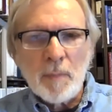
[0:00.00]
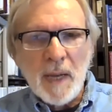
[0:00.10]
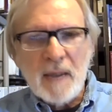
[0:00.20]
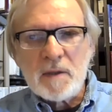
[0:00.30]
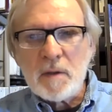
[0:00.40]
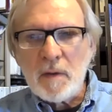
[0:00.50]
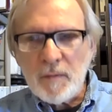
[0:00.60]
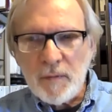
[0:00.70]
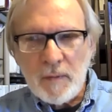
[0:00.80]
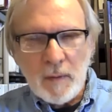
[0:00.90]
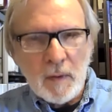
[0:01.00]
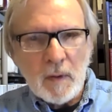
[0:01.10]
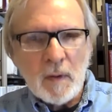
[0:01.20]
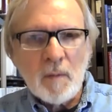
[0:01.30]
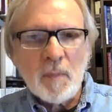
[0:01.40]
passive
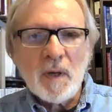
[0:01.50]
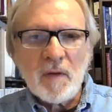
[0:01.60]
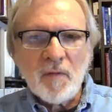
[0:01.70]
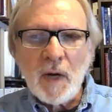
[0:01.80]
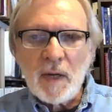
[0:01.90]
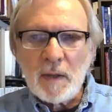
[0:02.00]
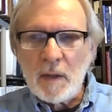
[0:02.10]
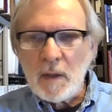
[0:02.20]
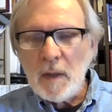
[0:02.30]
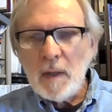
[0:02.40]
and being violent,